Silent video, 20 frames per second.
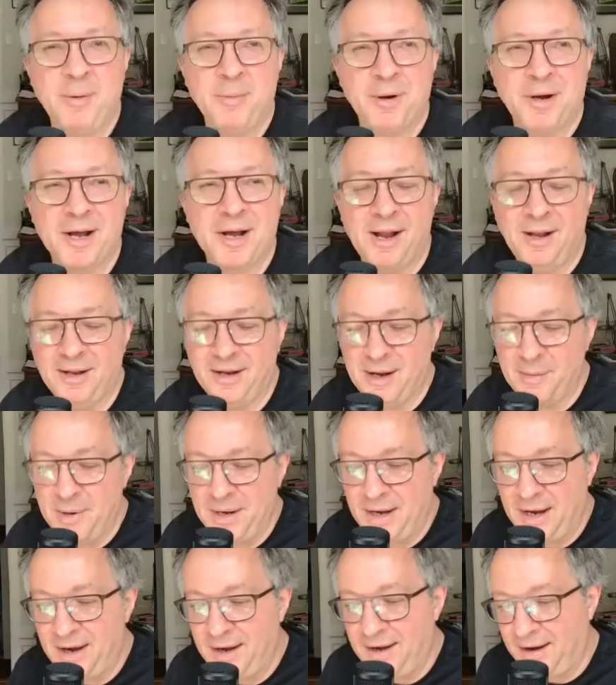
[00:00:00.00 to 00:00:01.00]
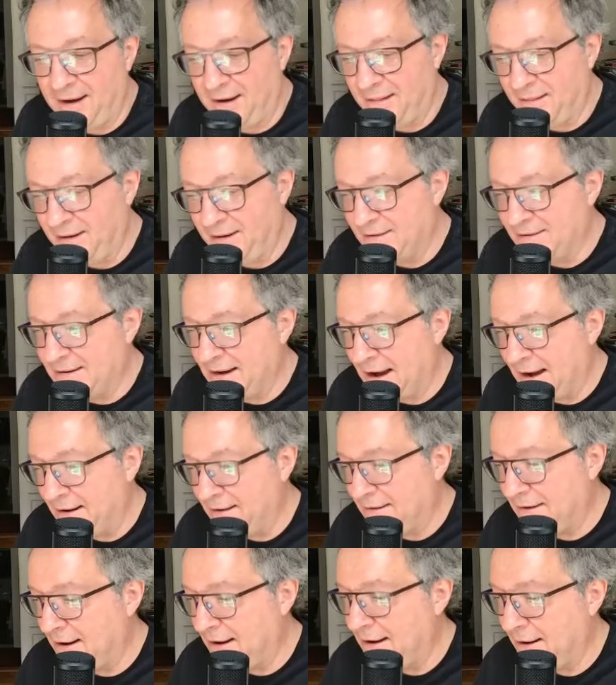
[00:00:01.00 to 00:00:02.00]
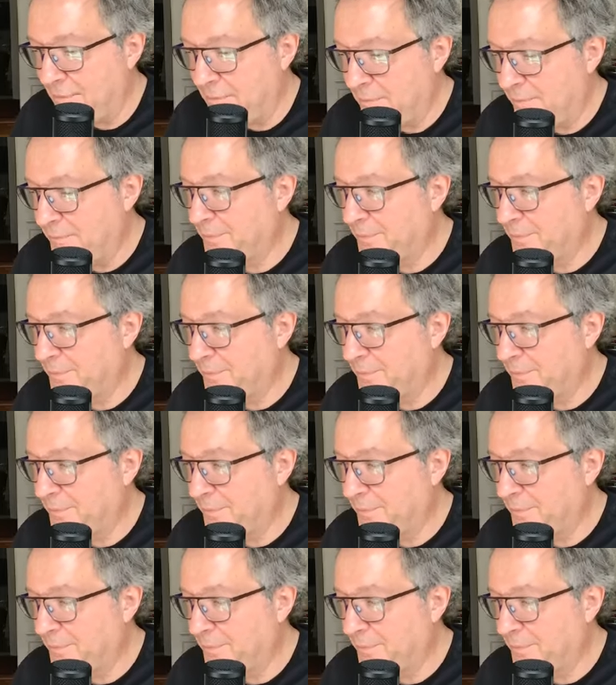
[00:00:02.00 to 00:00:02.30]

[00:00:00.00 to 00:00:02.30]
we were calling him an idiot the entire time.